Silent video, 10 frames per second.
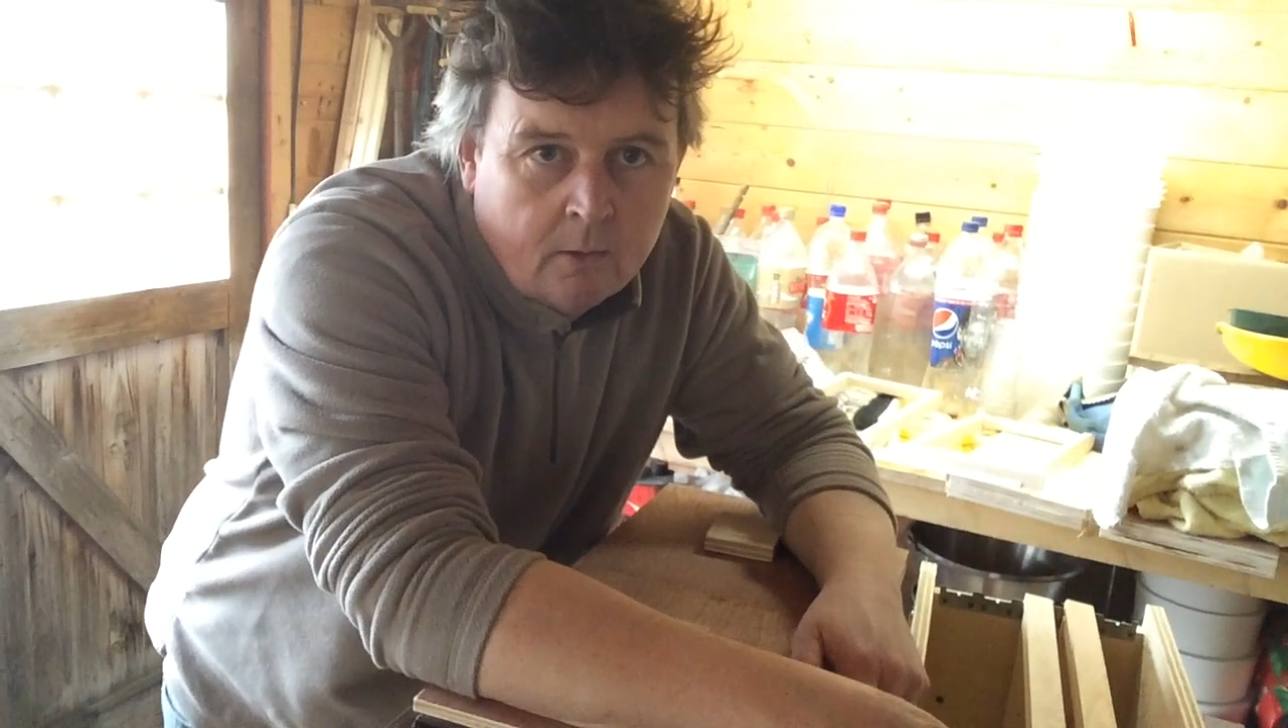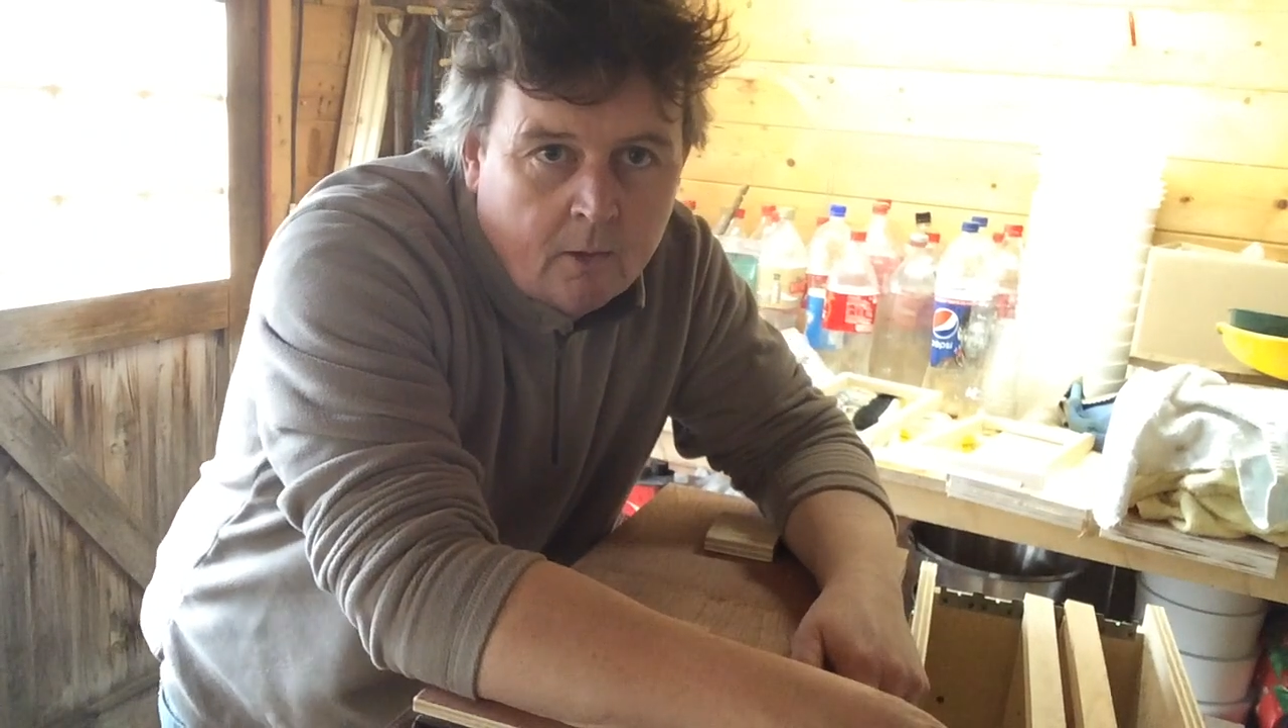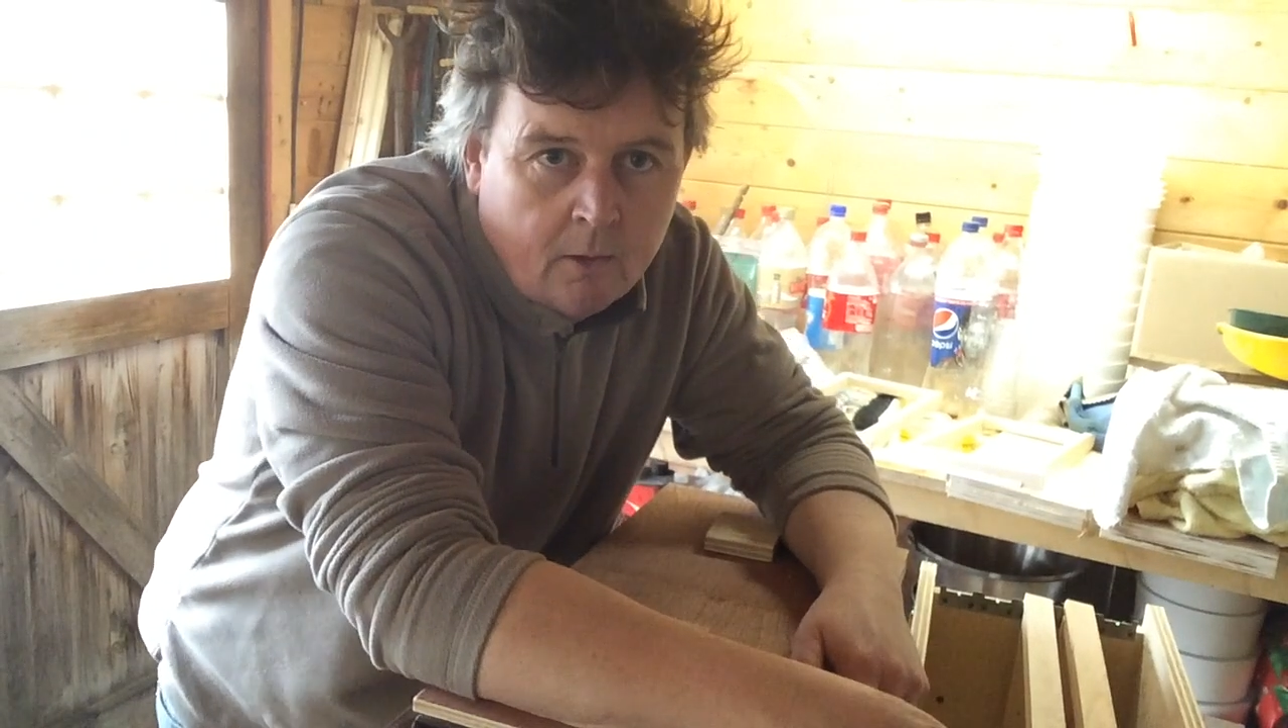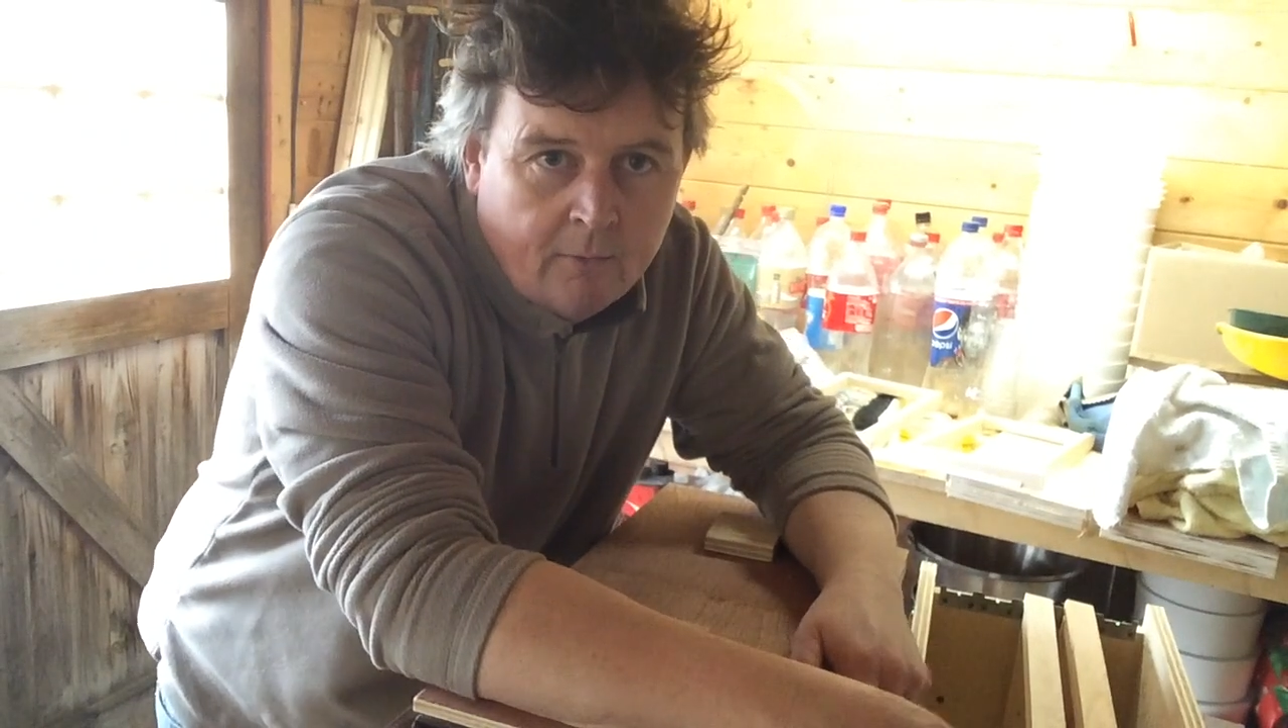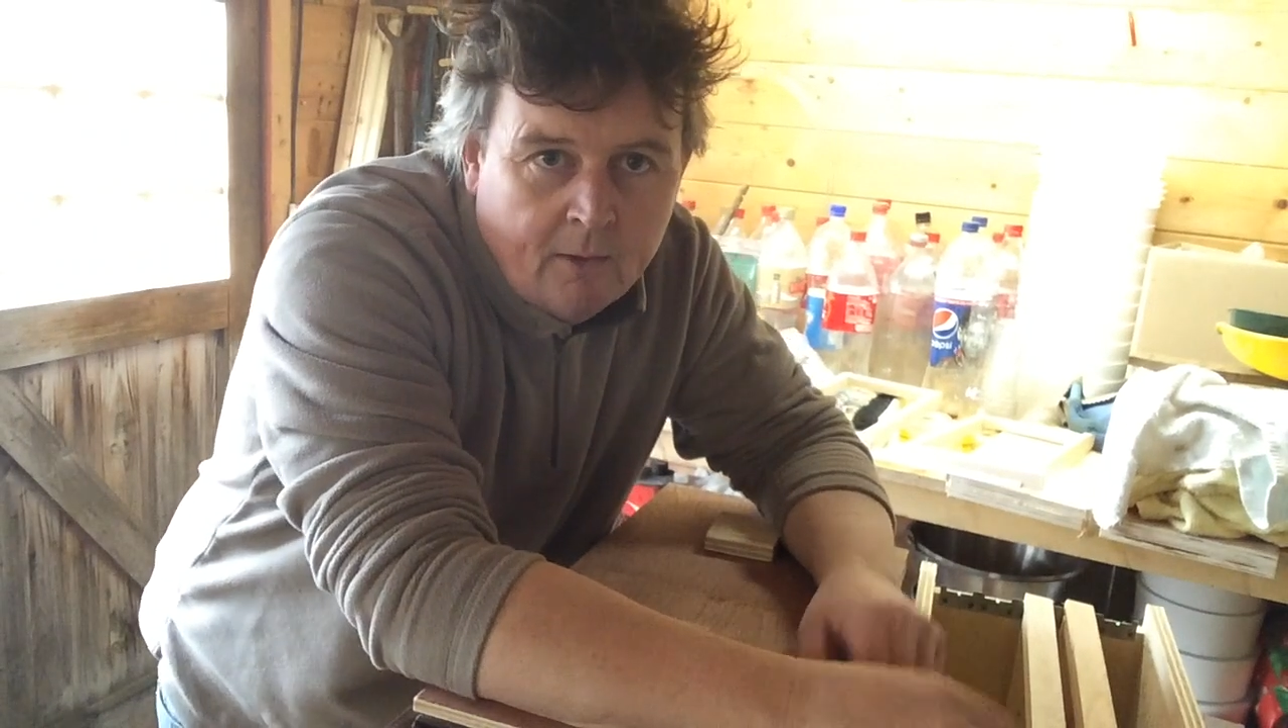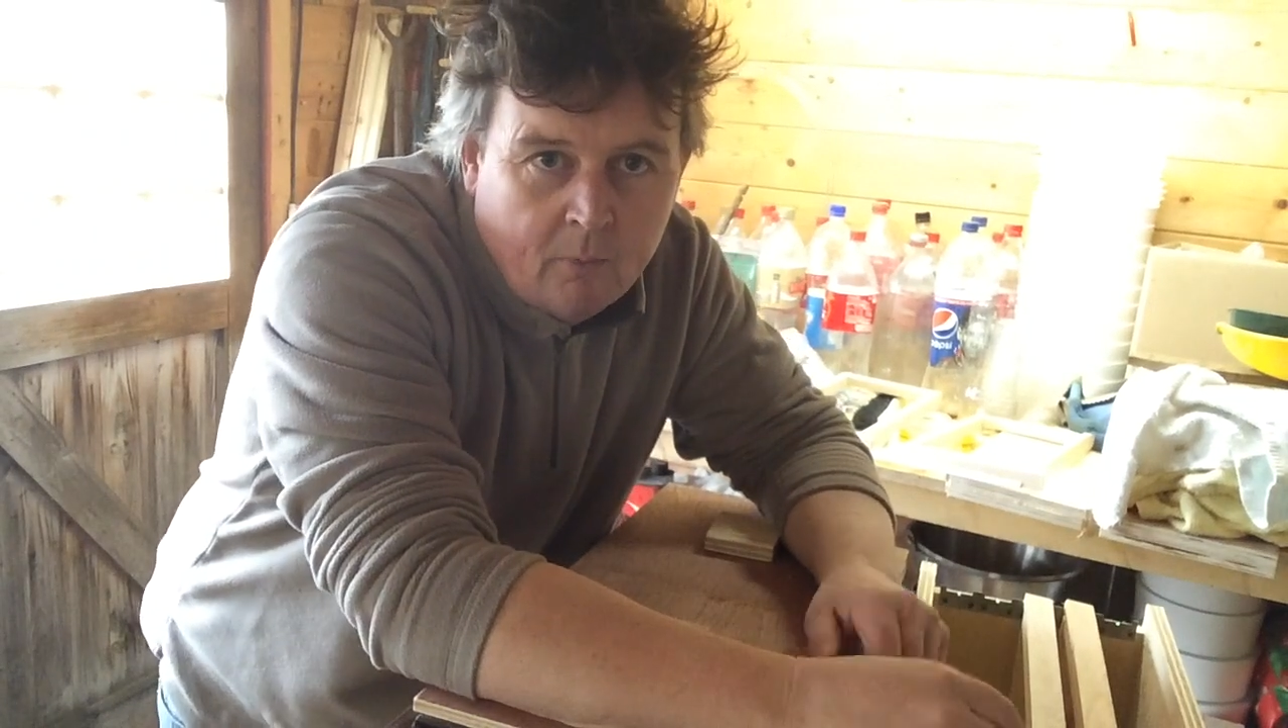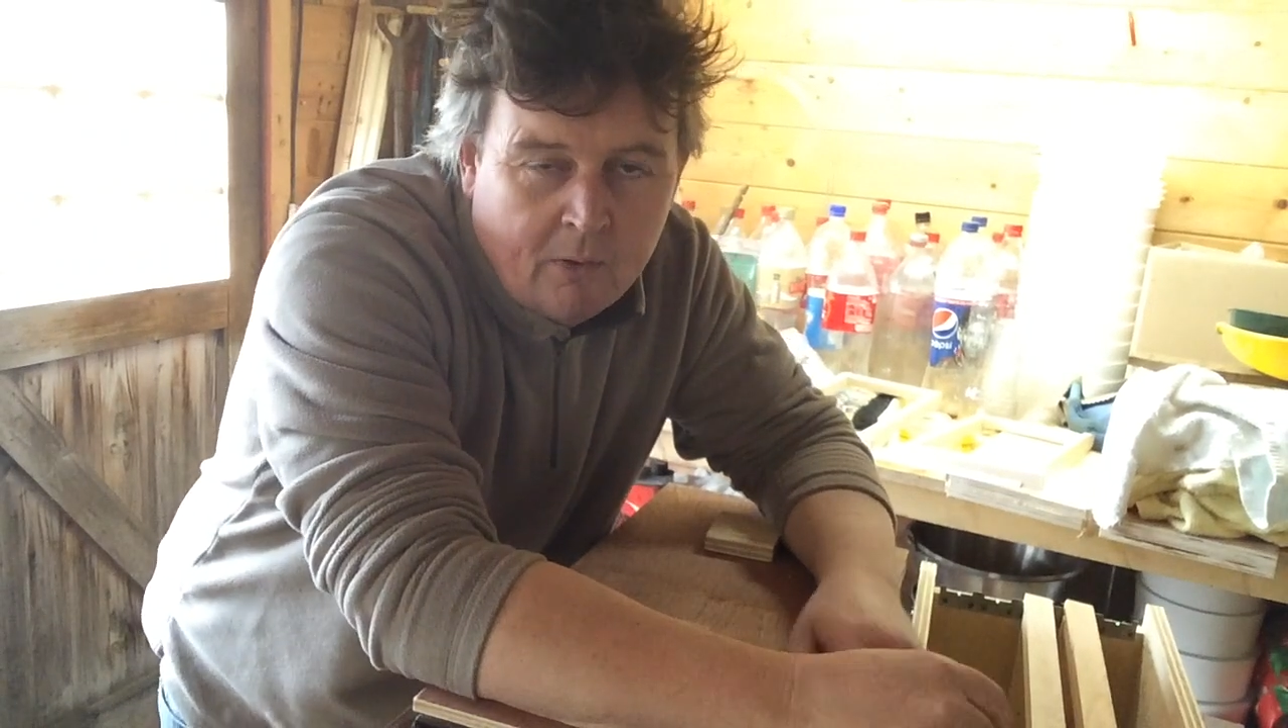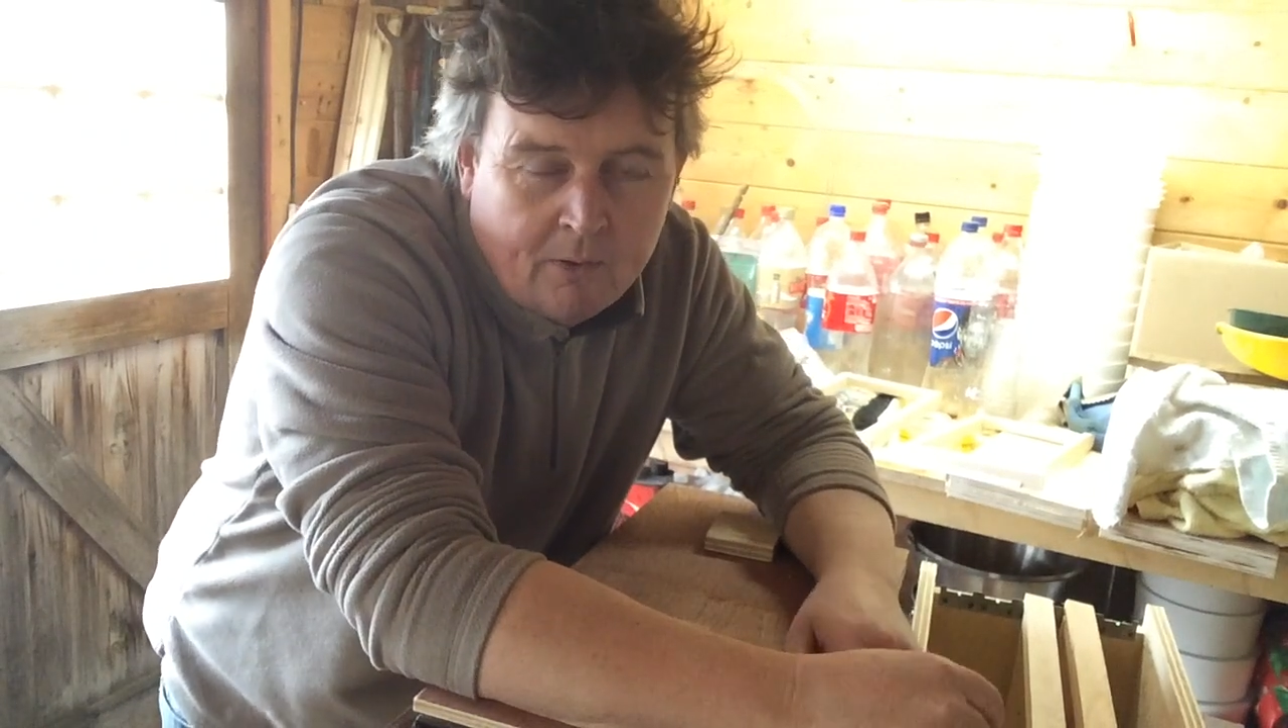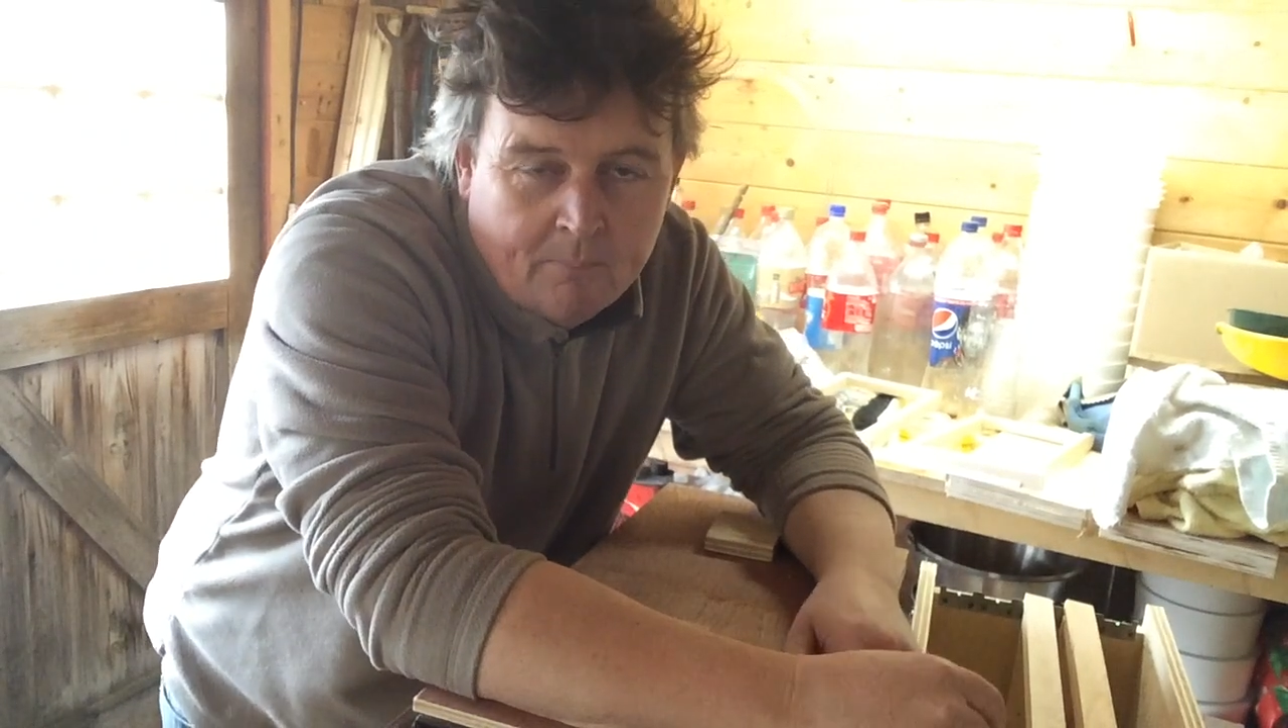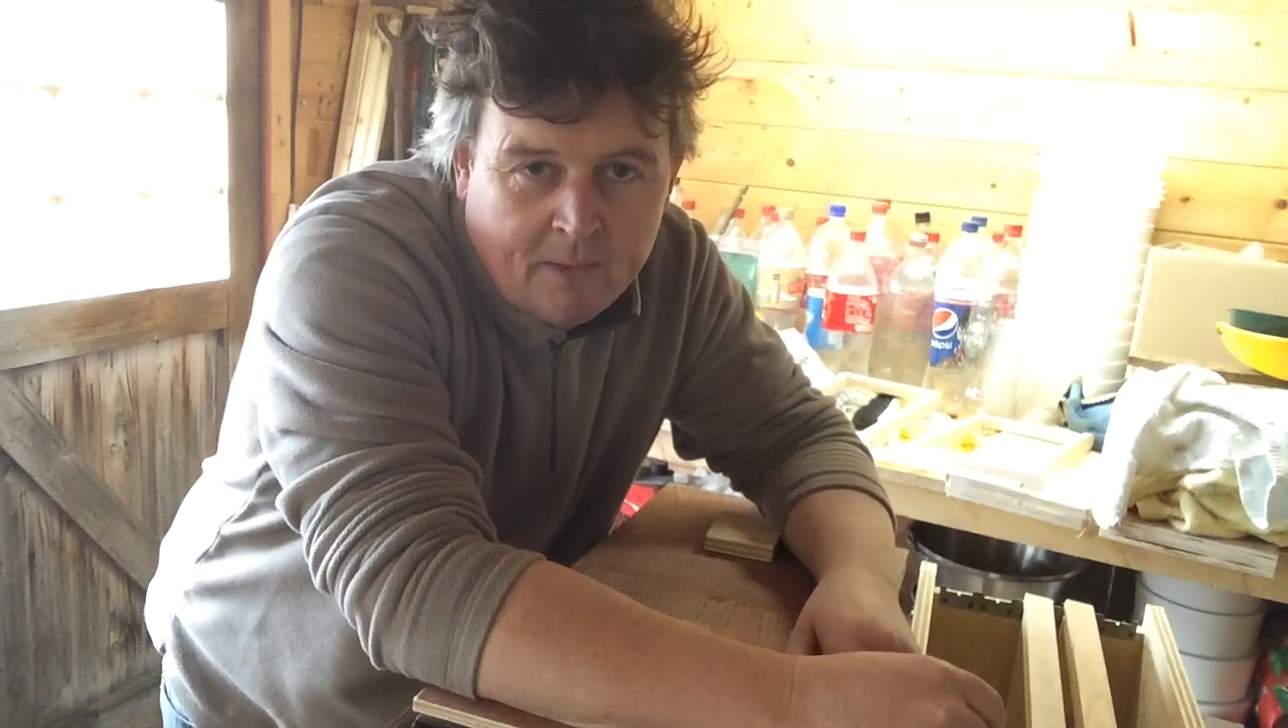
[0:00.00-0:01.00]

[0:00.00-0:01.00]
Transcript: Hello there, welcome